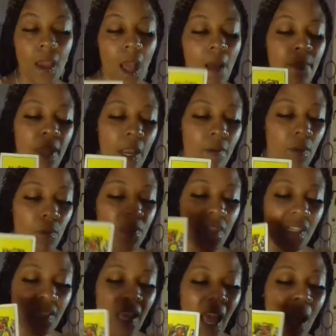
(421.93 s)
I'm hearing when
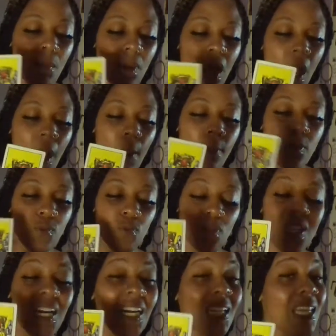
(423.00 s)
the time comes,
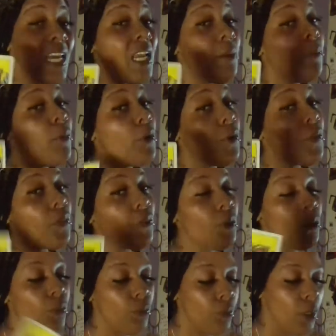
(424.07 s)
reclaim your
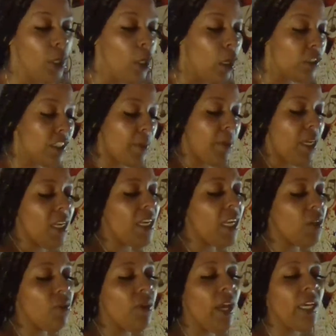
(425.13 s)
throne. So I'm getting that
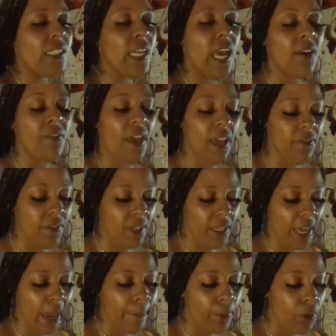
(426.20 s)
you guys have heavy
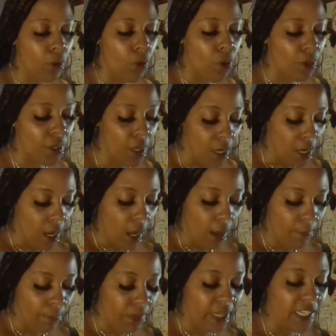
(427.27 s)
Capricorn
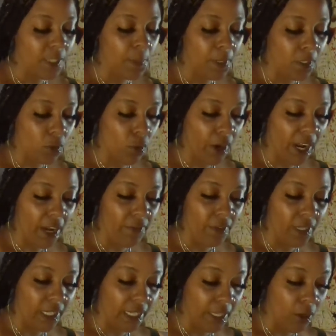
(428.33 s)
um, placements or heavy
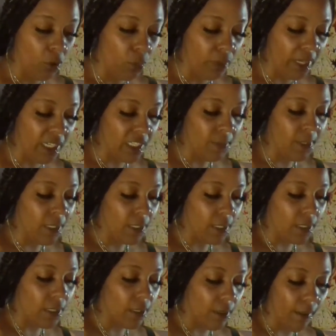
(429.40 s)
Leo placements.